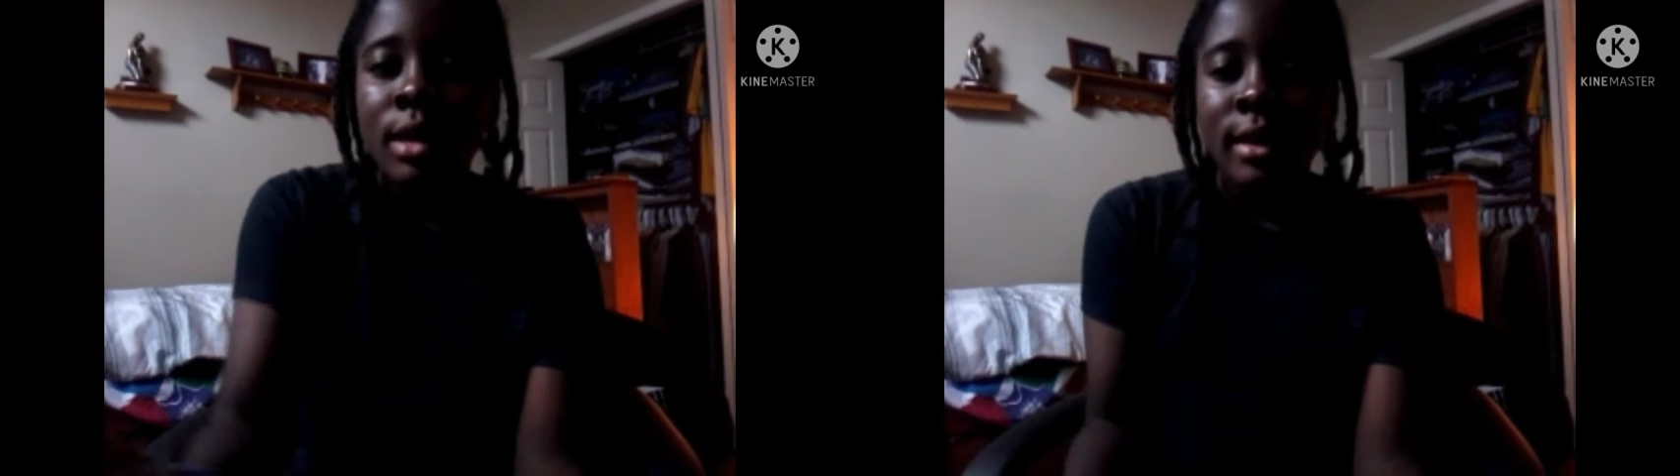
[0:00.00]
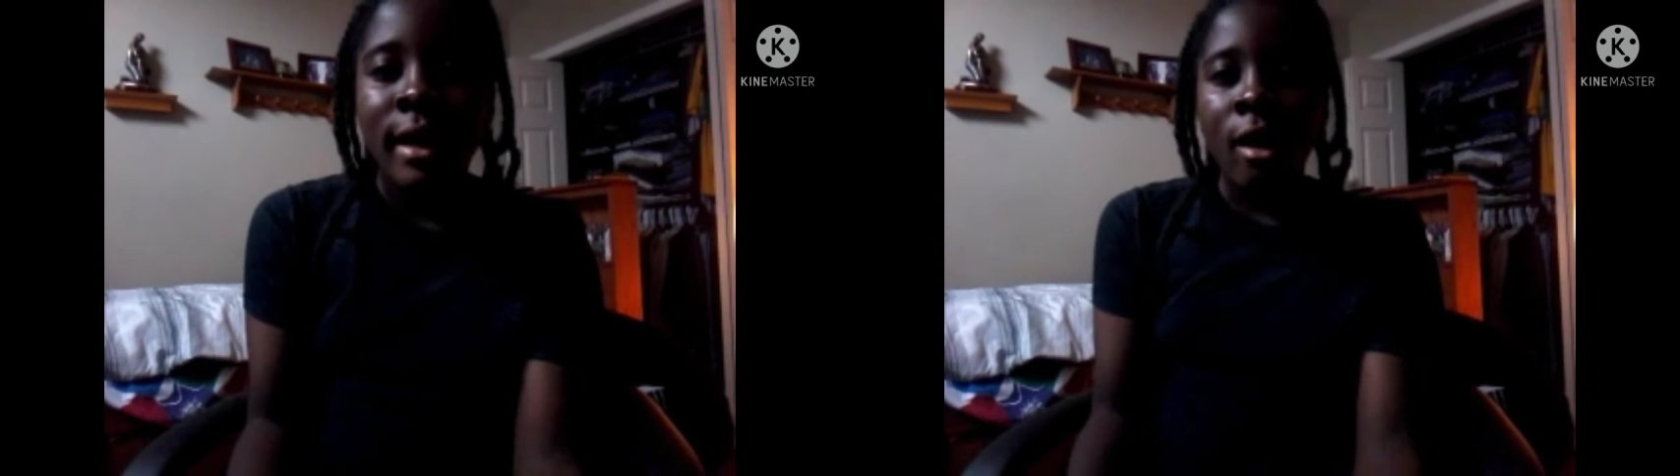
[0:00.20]

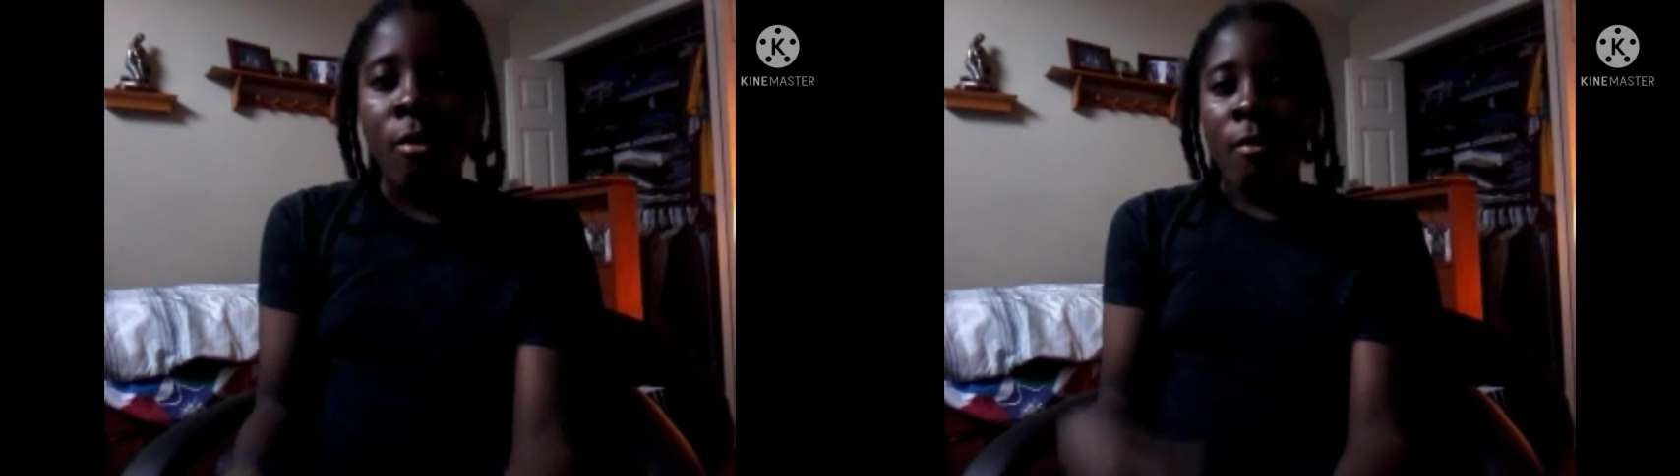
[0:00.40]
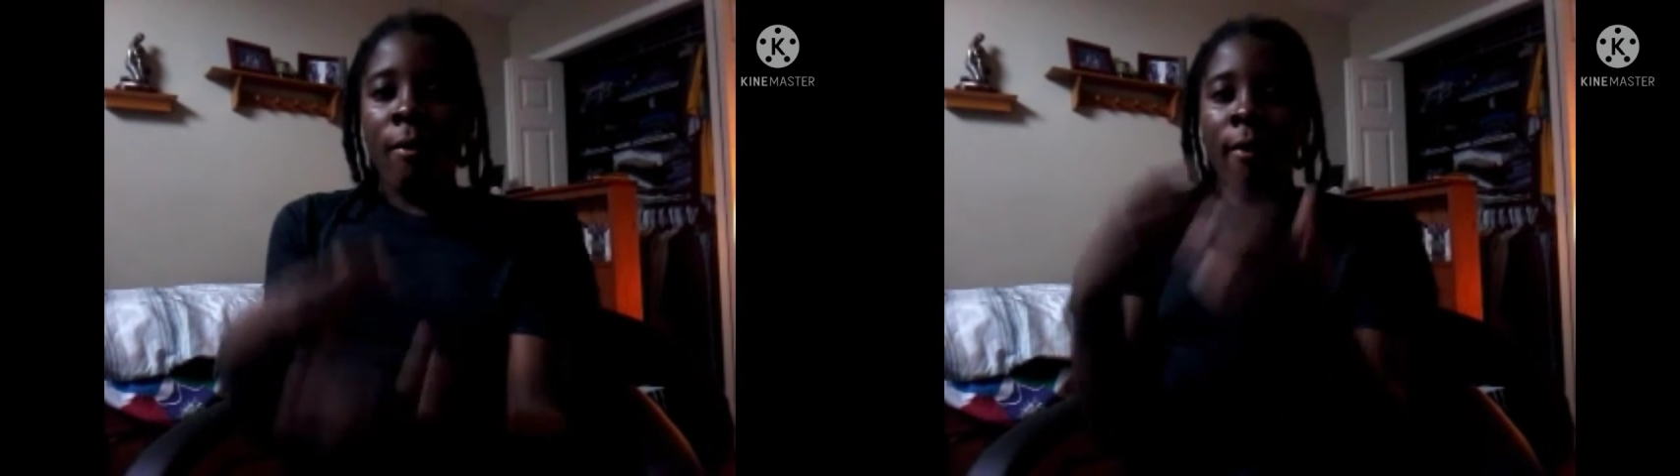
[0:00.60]

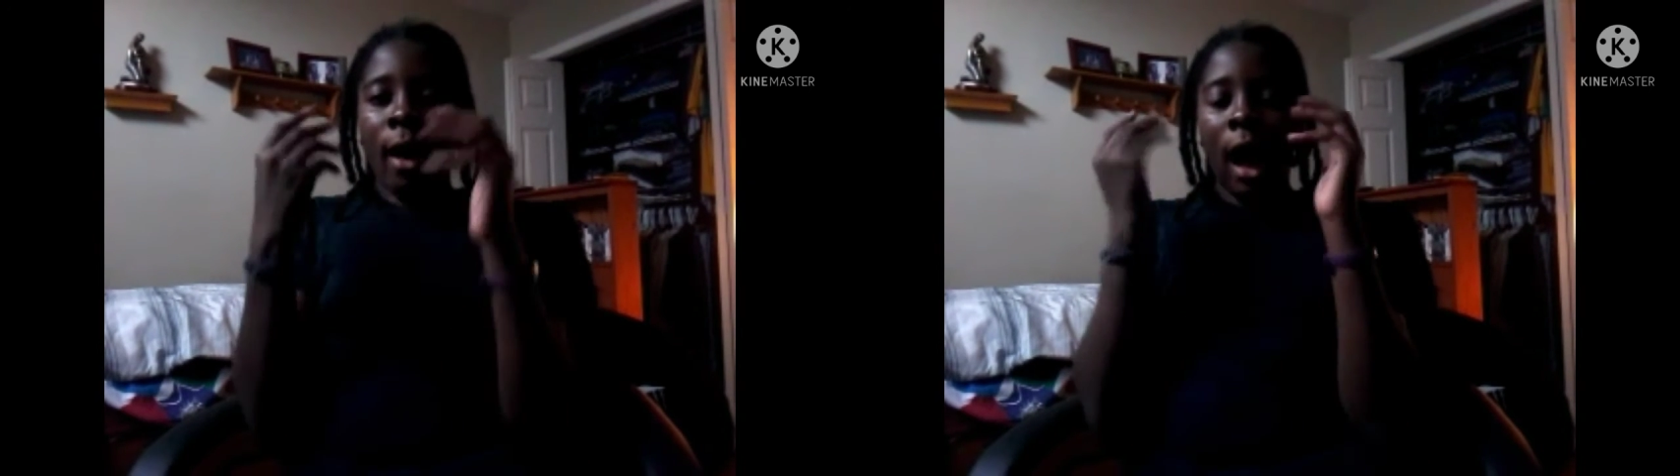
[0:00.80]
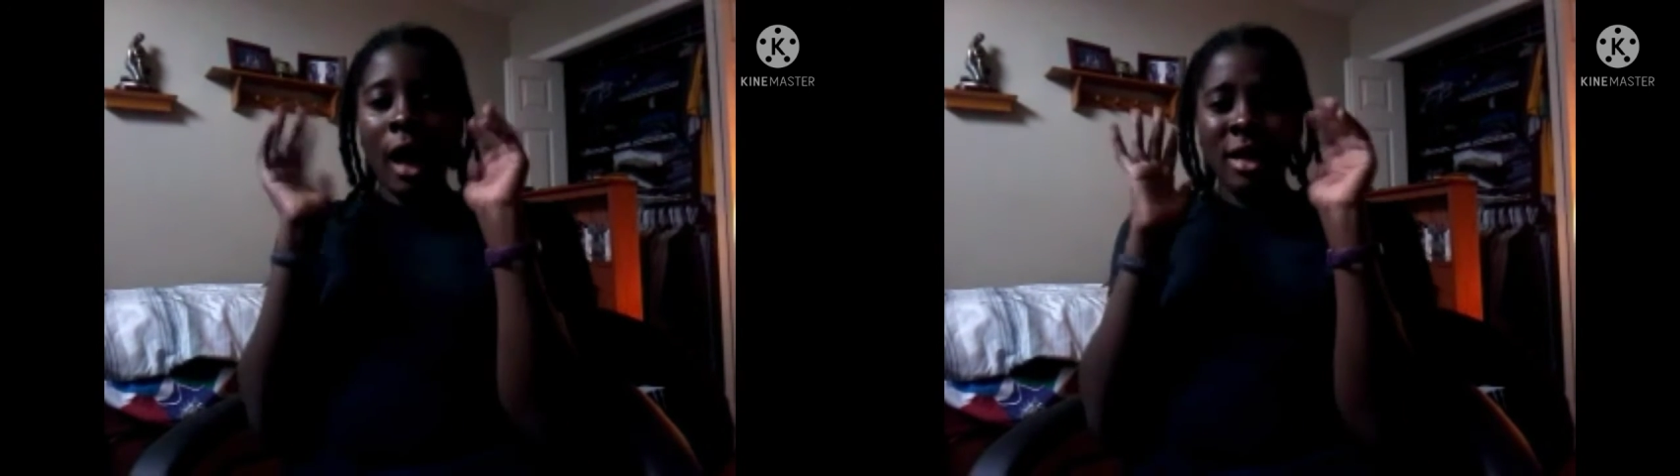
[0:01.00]
Now,
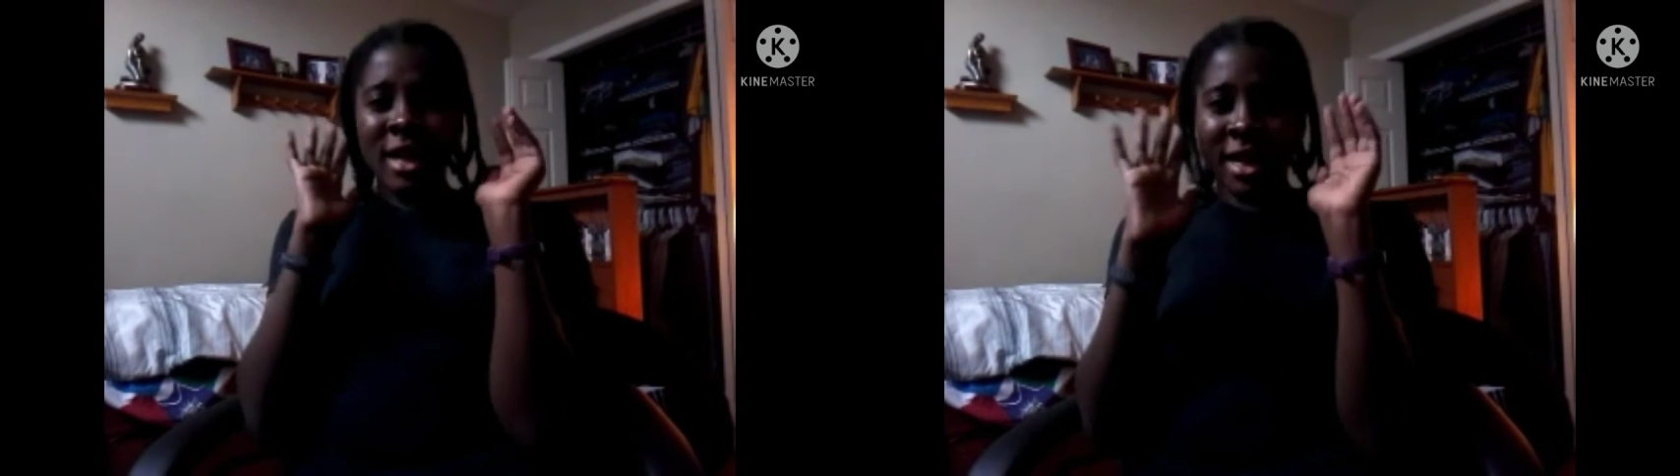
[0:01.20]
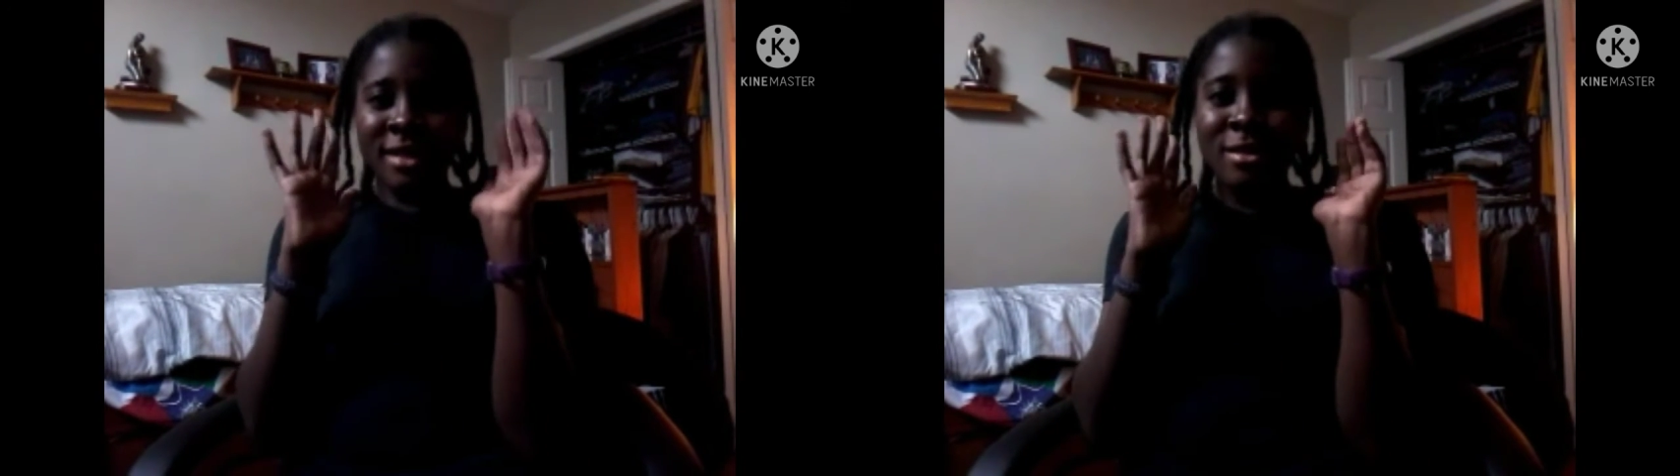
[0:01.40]
I
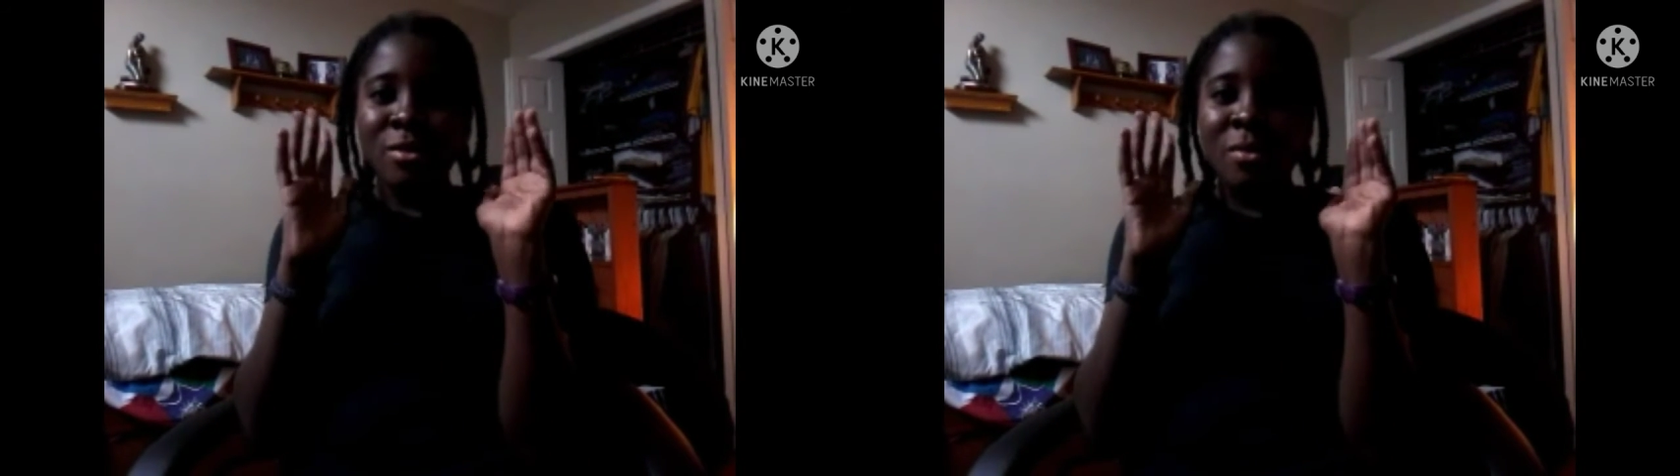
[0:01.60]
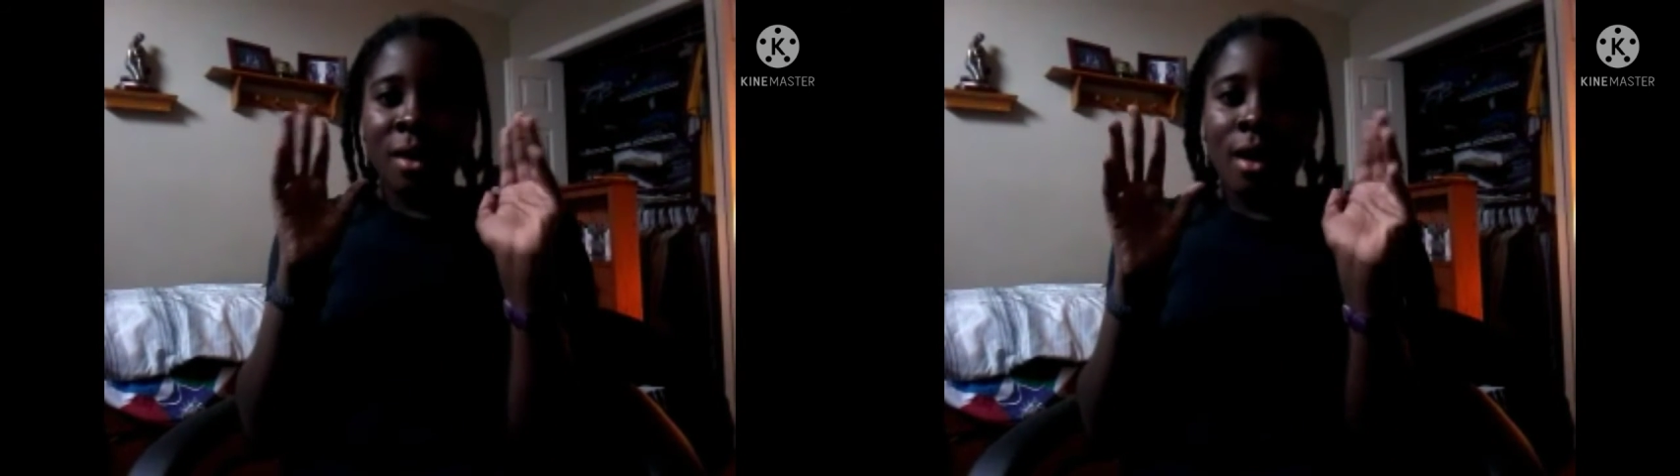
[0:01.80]

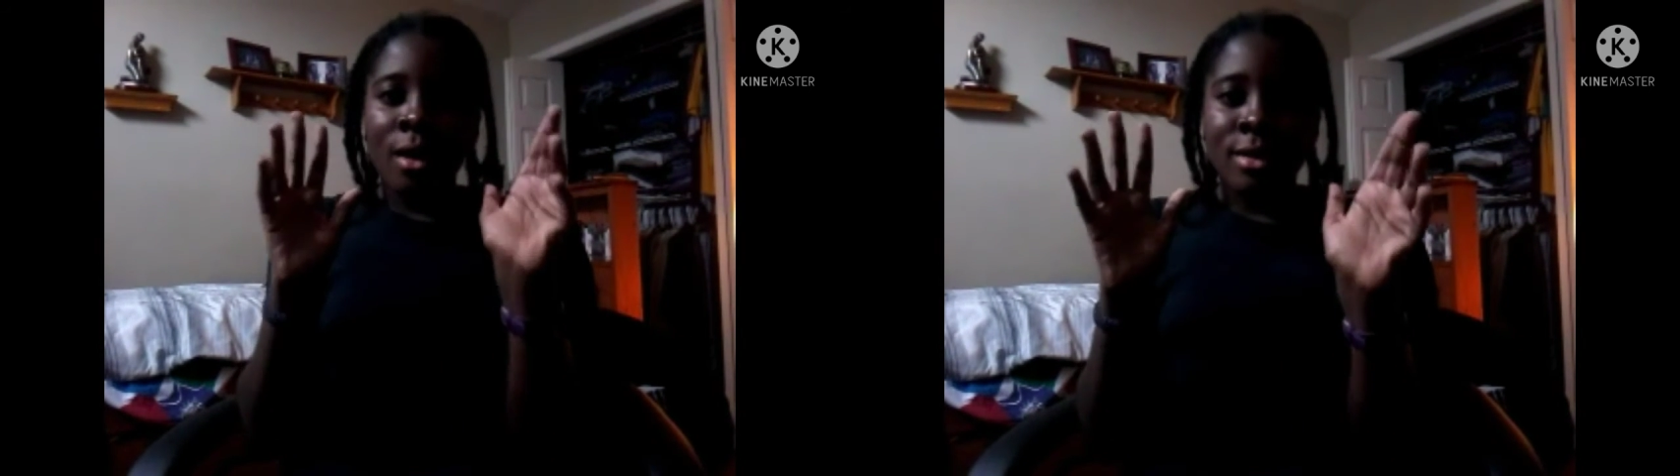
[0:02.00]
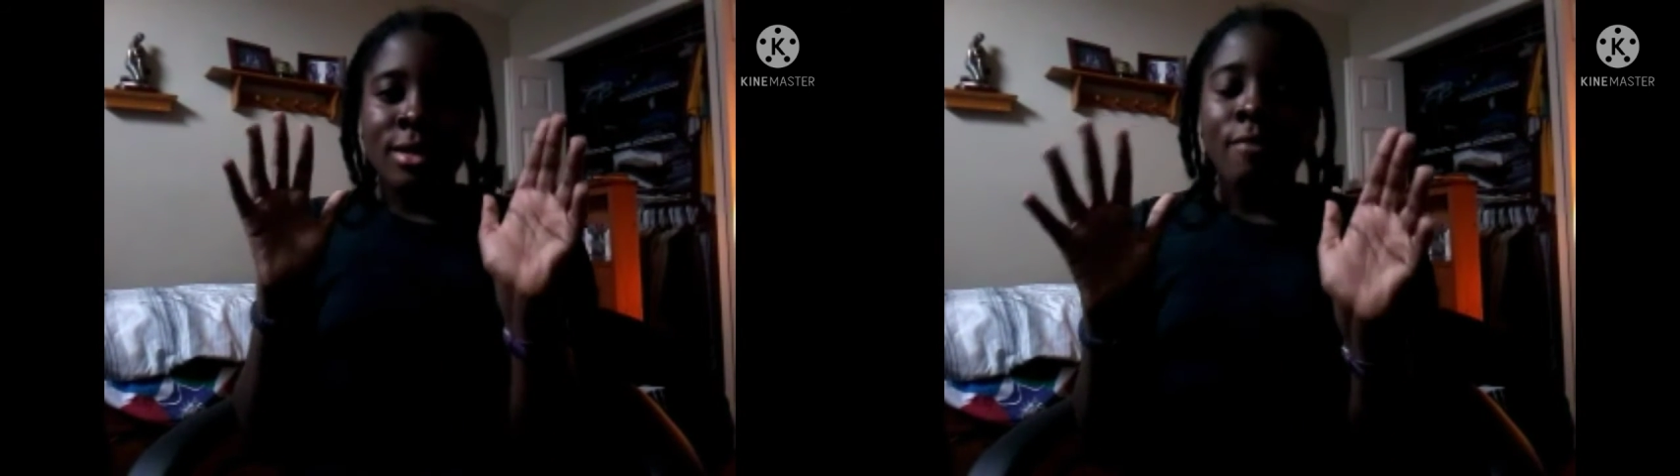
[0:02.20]
cancel a lot
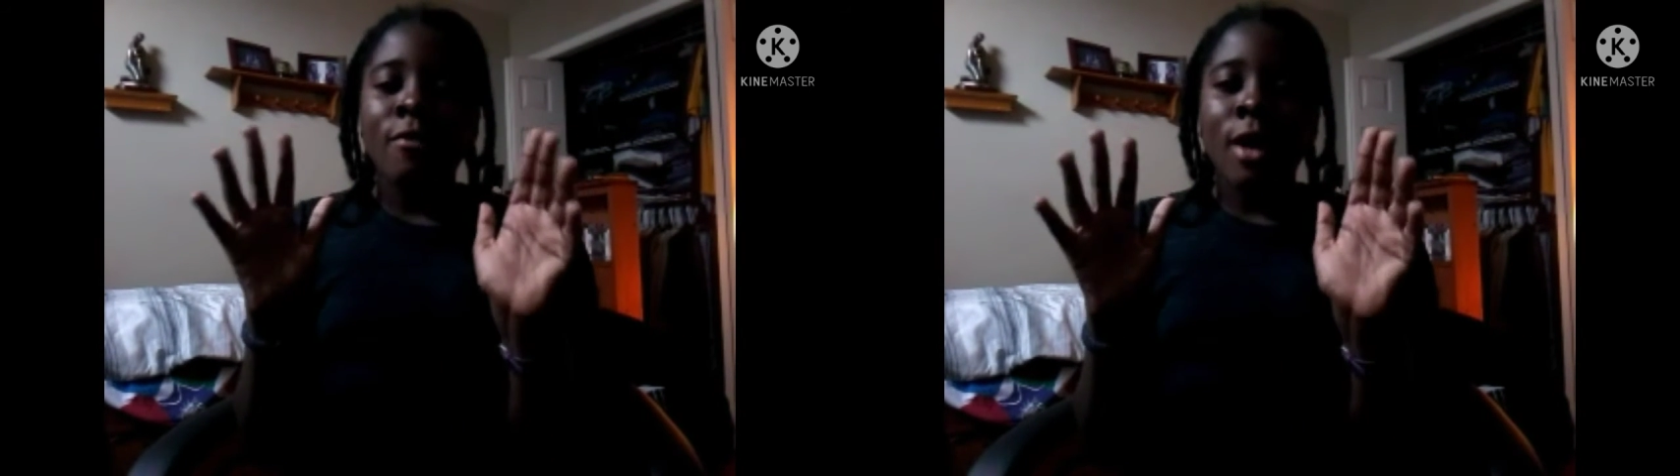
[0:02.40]
of the stuff